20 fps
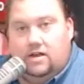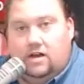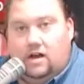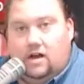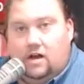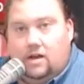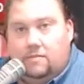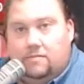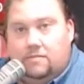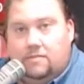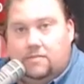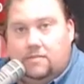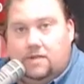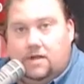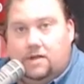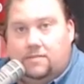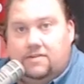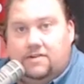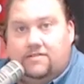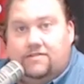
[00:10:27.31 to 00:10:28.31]

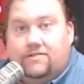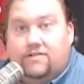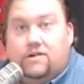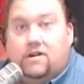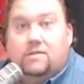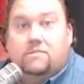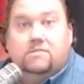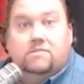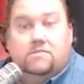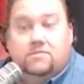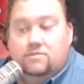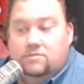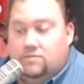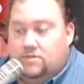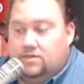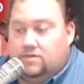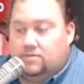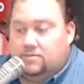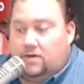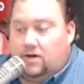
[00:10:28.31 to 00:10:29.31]
coming from
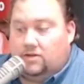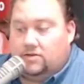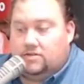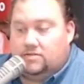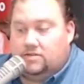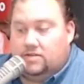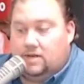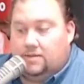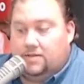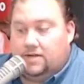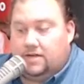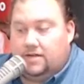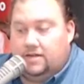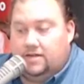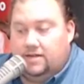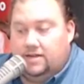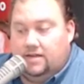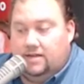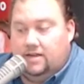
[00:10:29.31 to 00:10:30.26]
the smaller stomach.